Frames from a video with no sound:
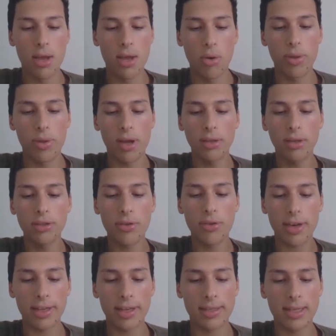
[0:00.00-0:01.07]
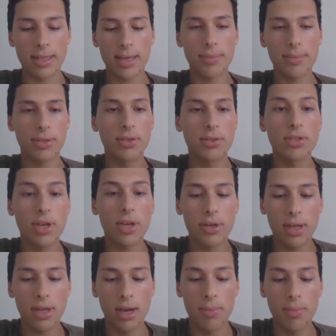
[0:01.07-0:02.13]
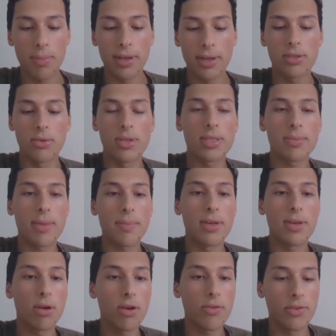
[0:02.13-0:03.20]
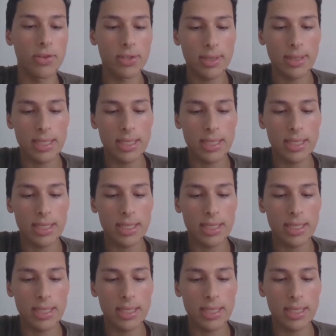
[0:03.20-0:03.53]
We all know that exams are starting up and students might be nervous,